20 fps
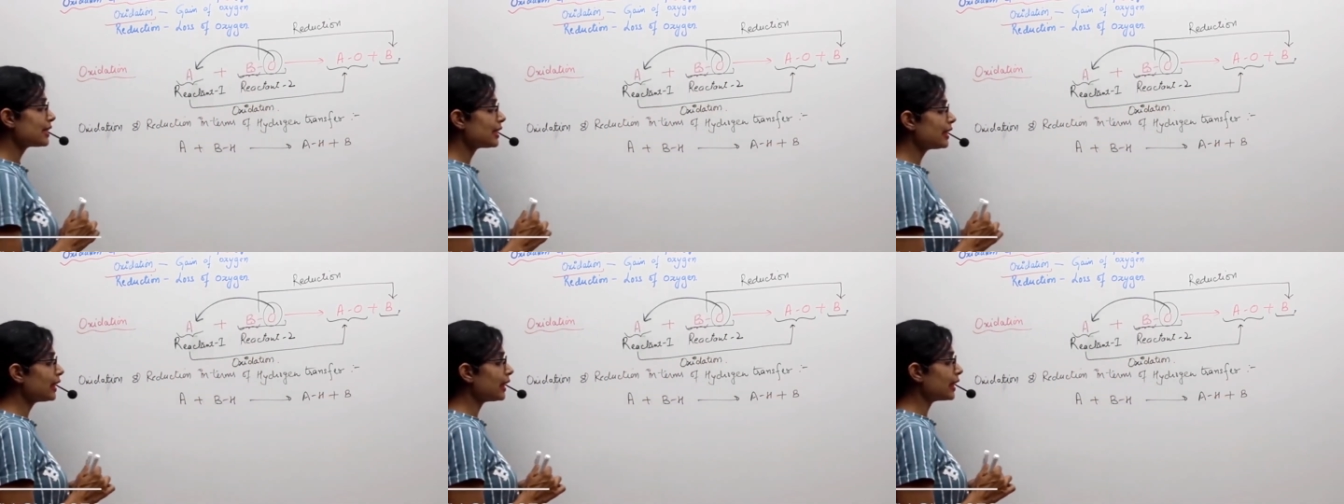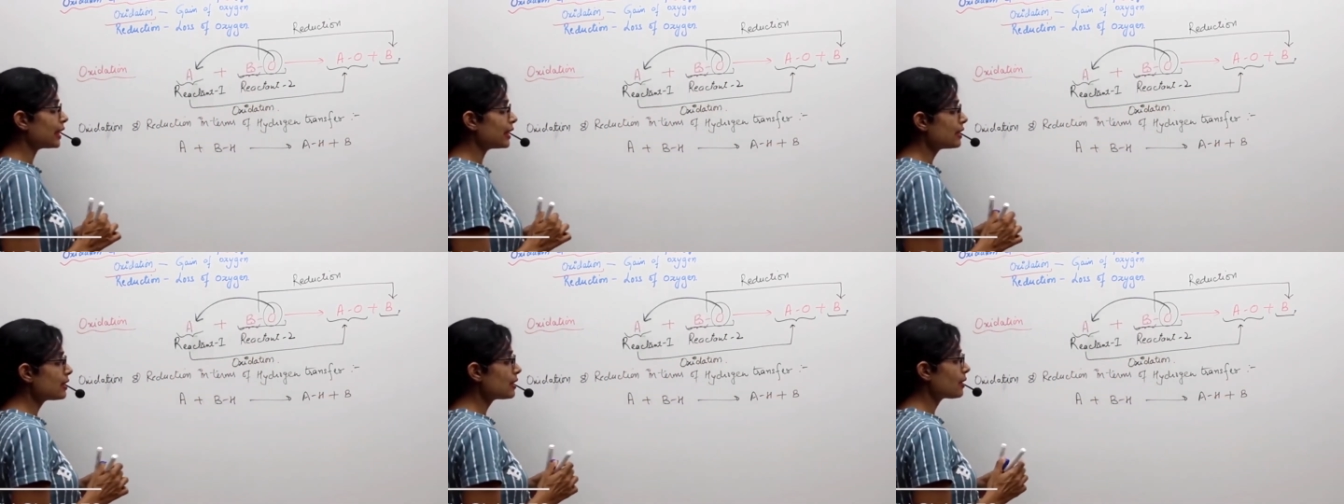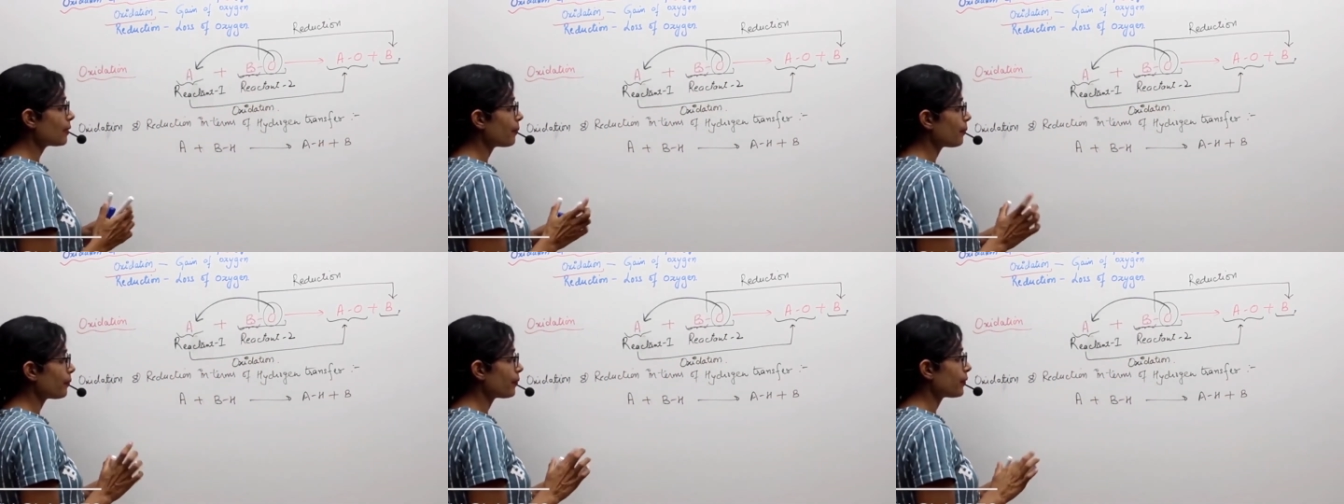see
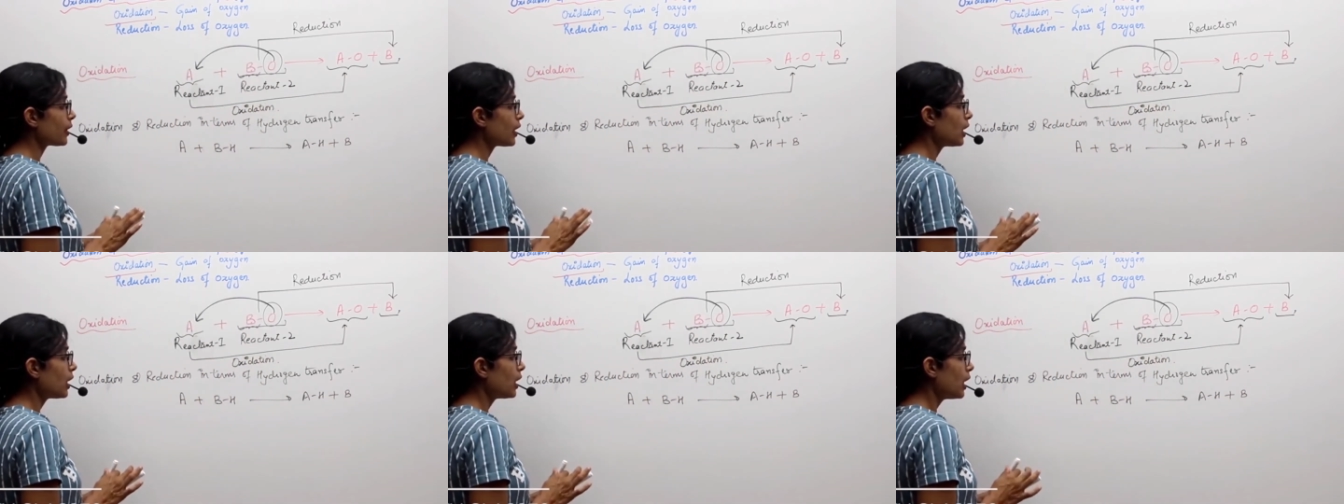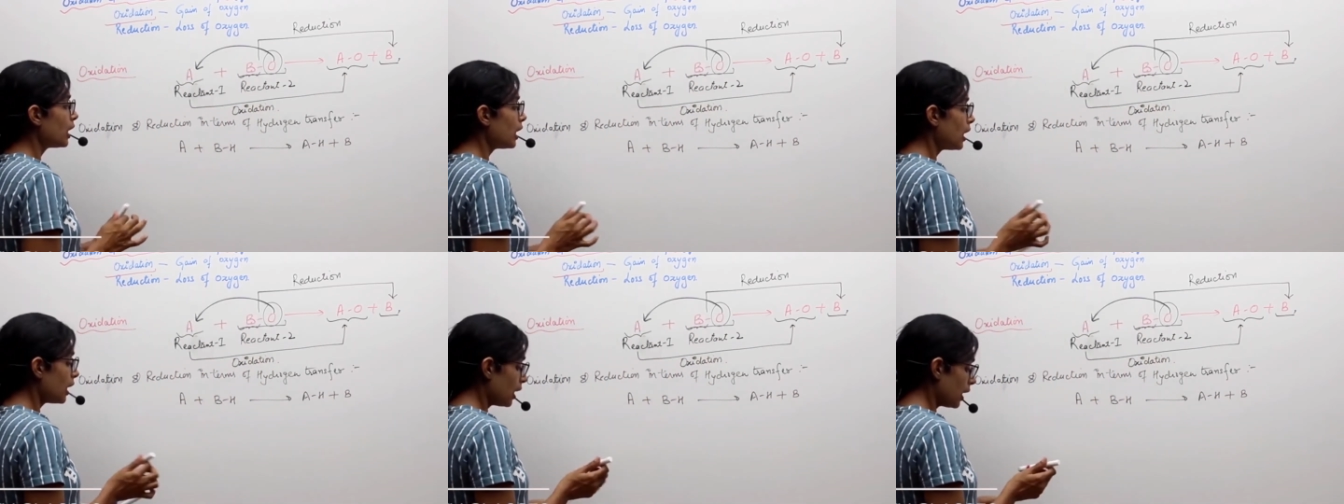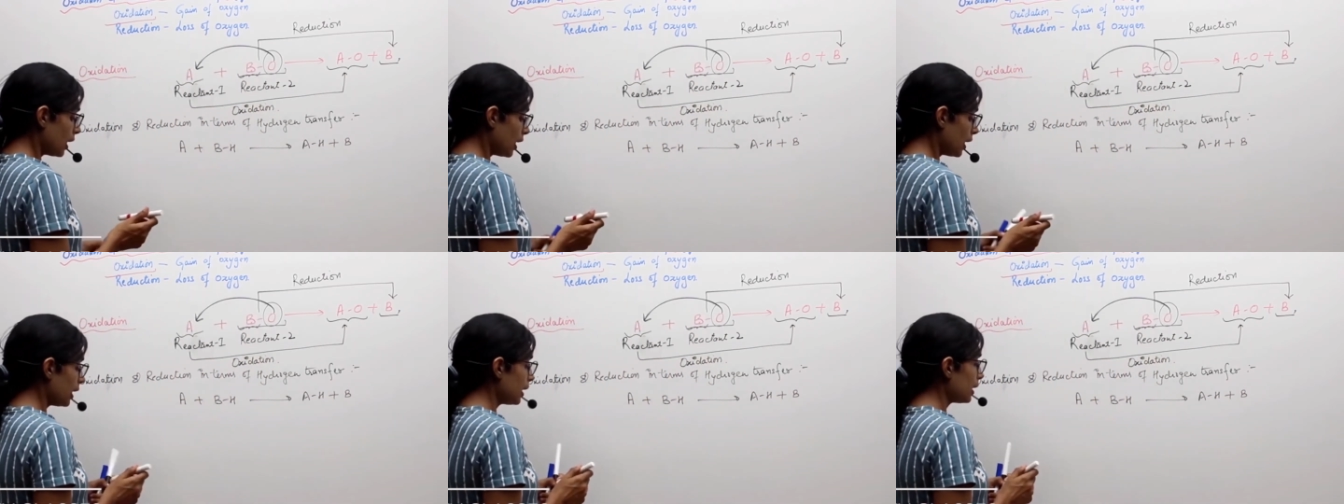is,
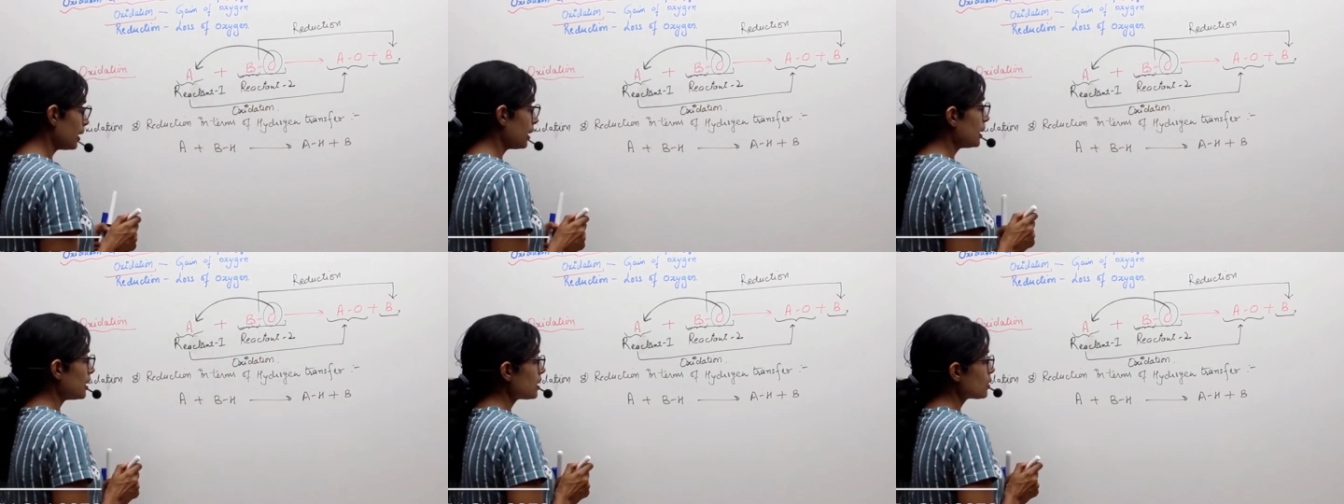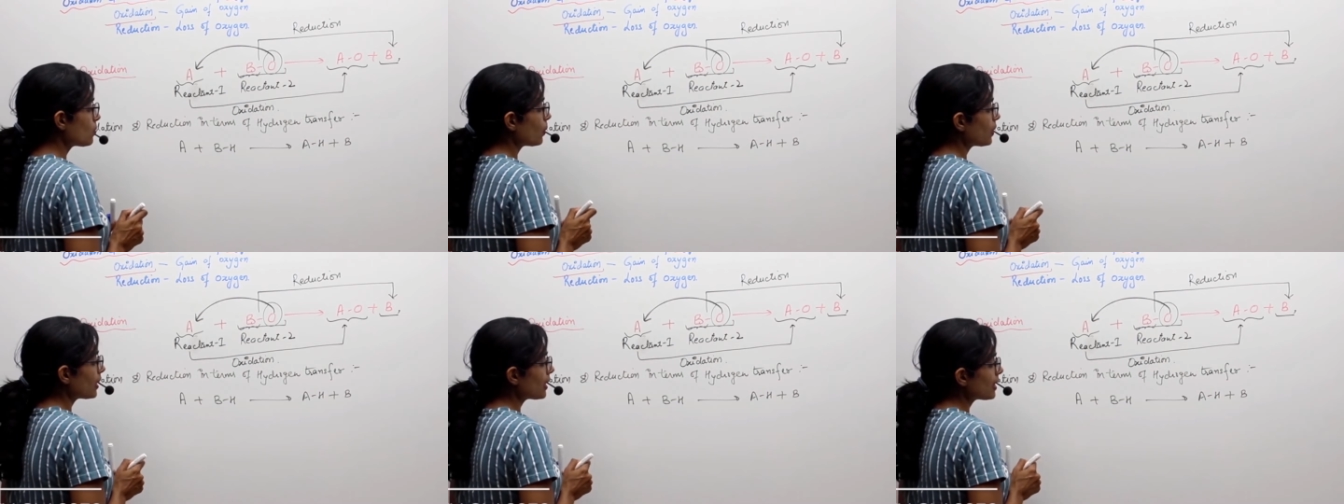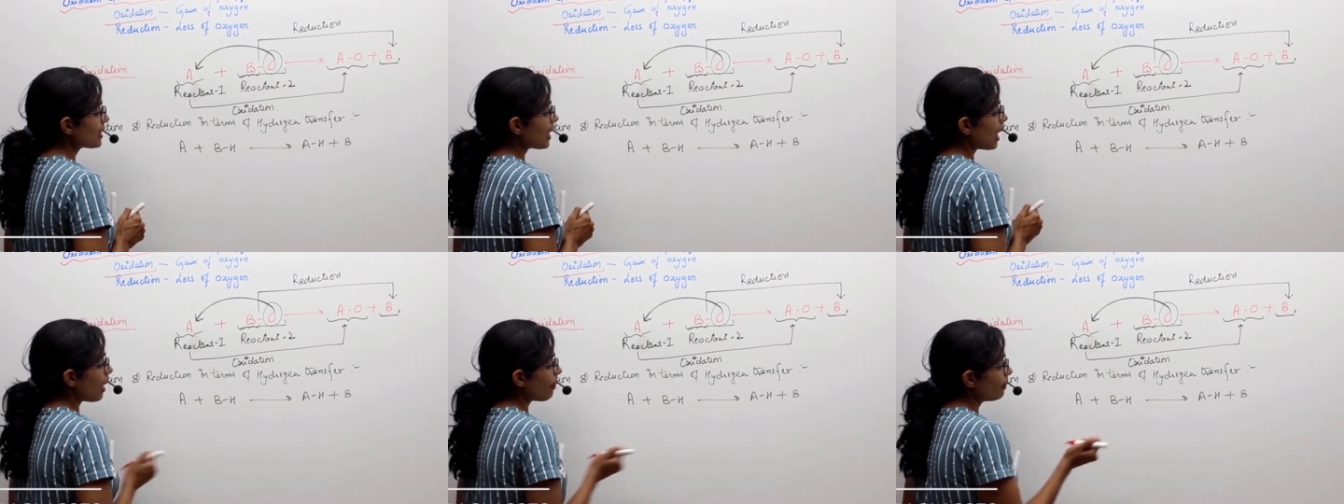in this, what
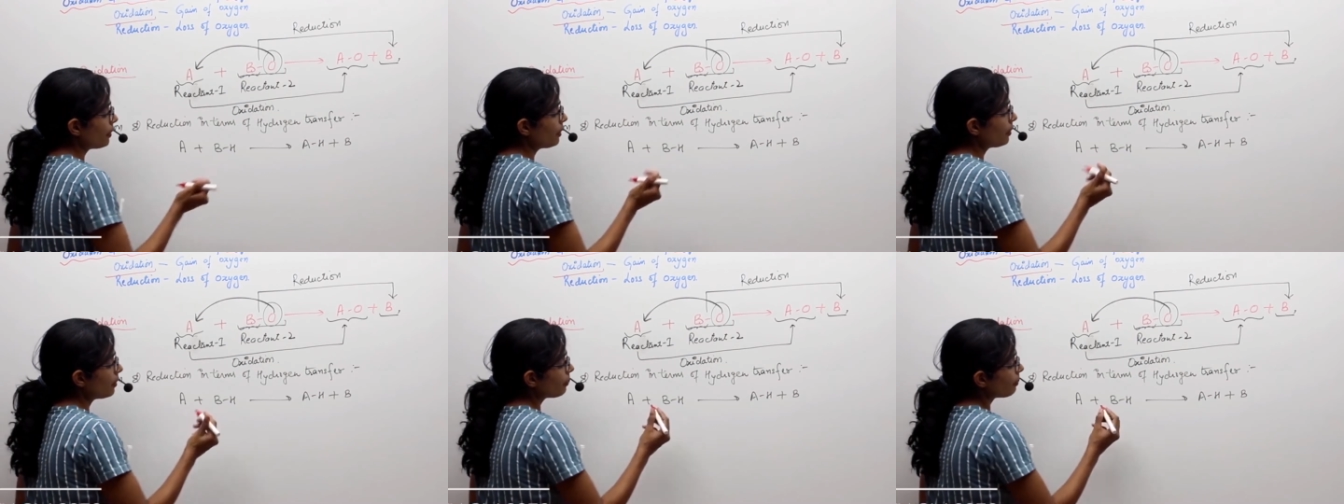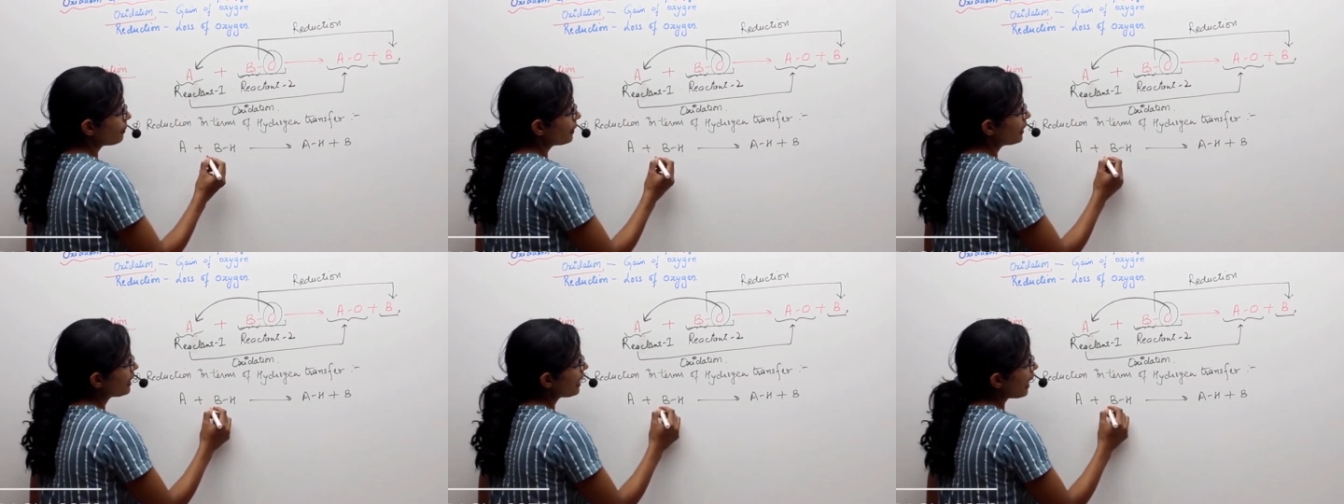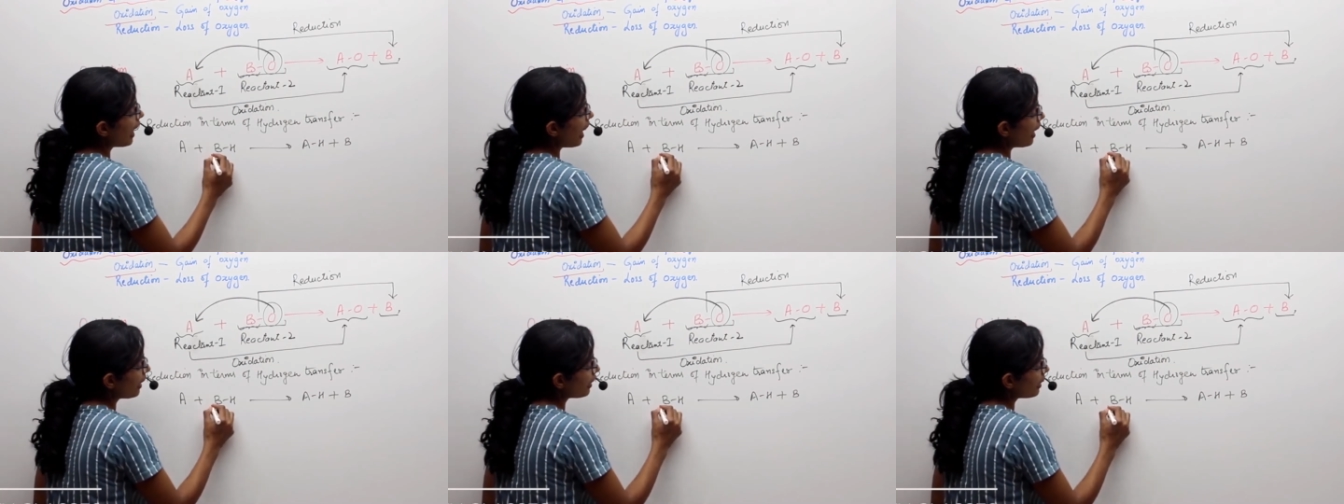has happened? B
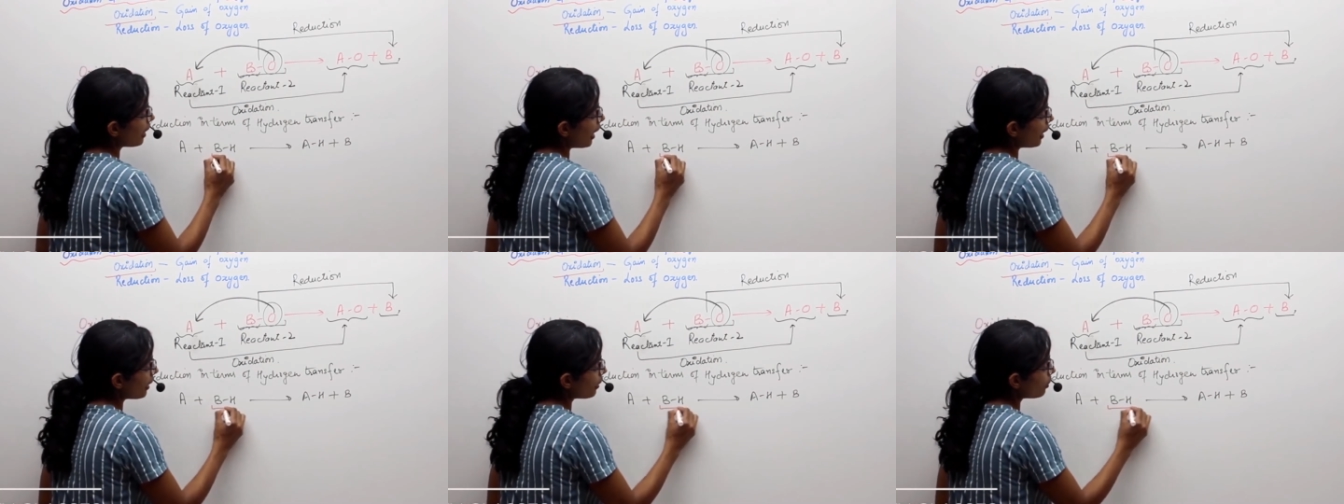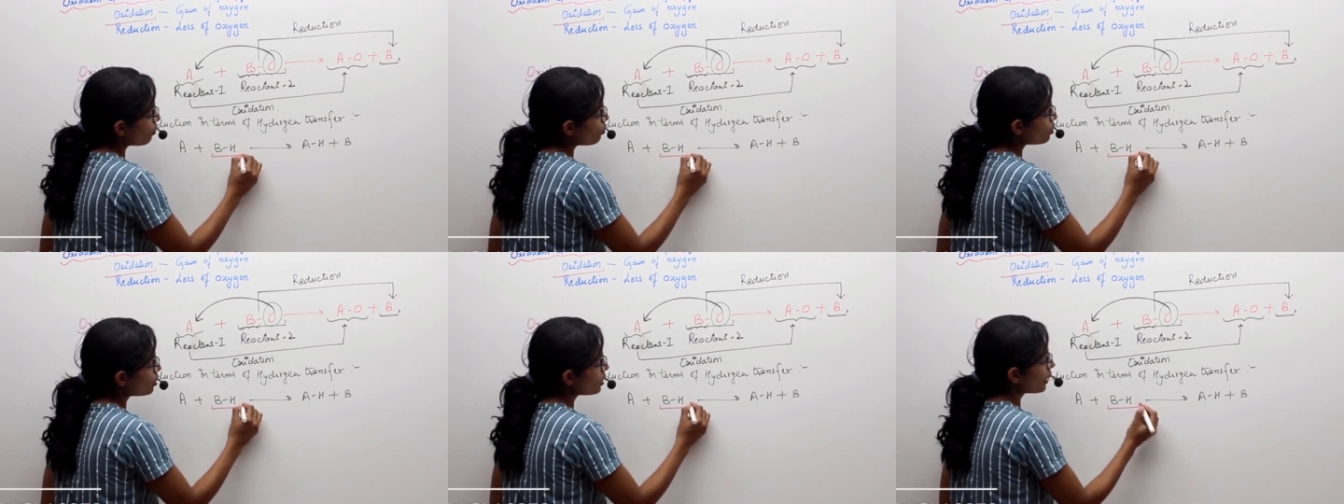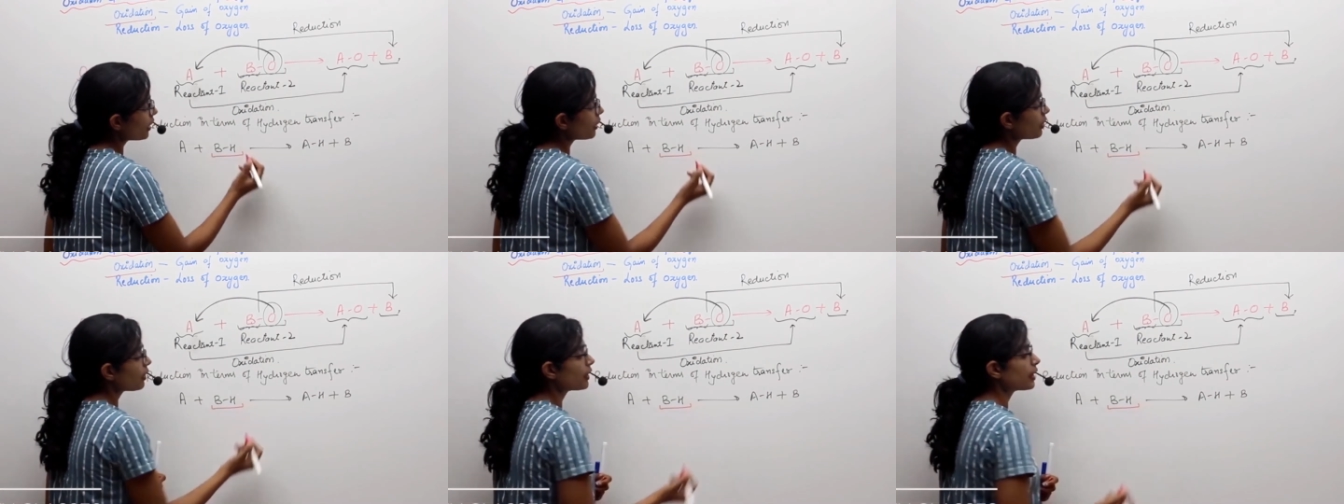had hydrogen
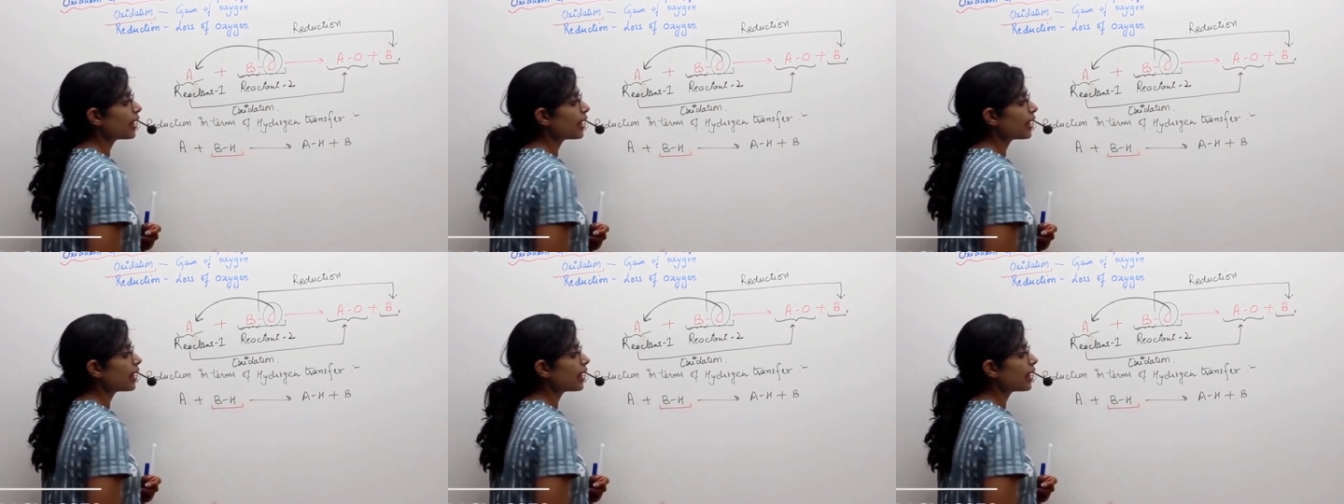in the